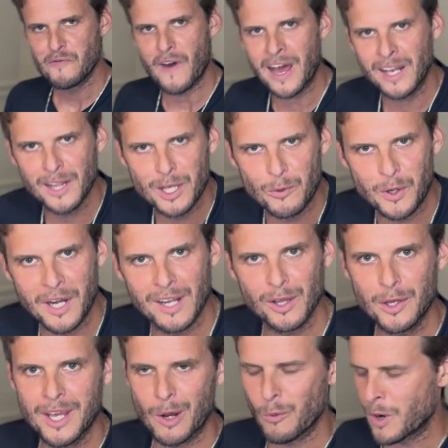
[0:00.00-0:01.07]
Finally, we're gonna
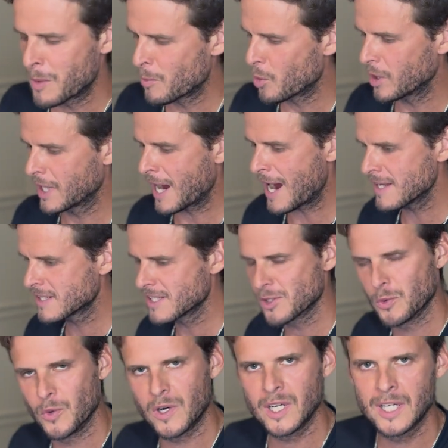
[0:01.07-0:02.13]
look at one more, guys, because
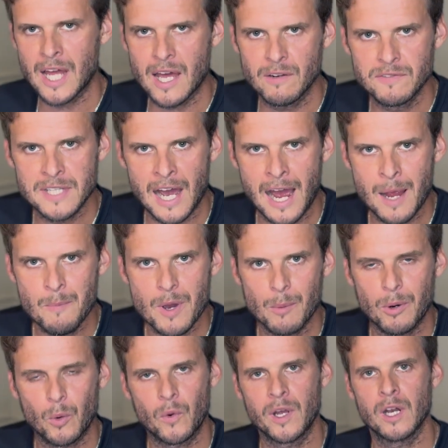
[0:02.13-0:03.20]
we're running out of time,
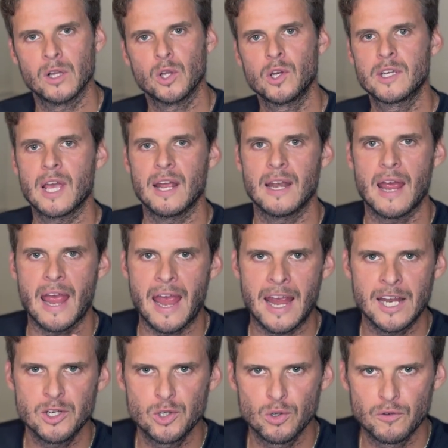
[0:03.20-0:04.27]
but we're gonna look at
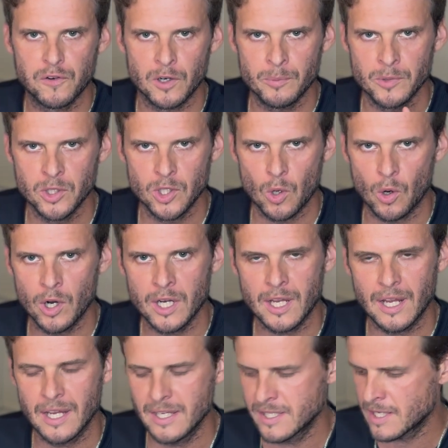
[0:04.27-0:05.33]
Andrew from New York.
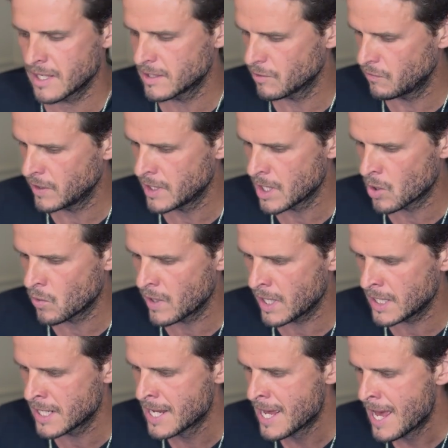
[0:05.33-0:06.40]
He sent a video
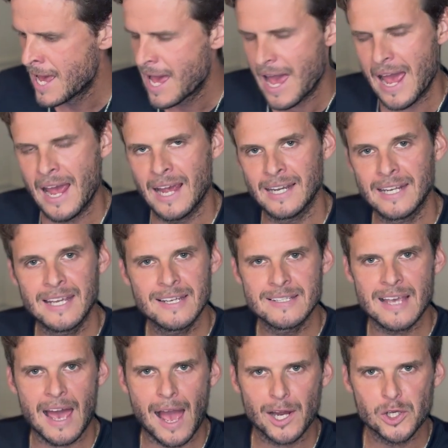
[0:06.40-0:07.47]
in, and he is
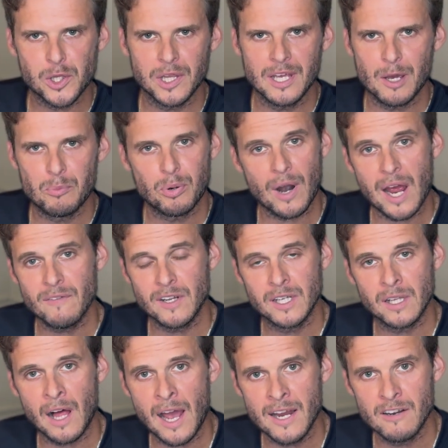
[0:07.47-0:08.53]
actually a private
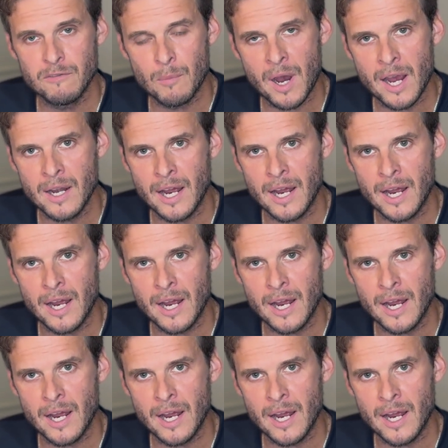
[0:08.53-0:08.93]
client of mine.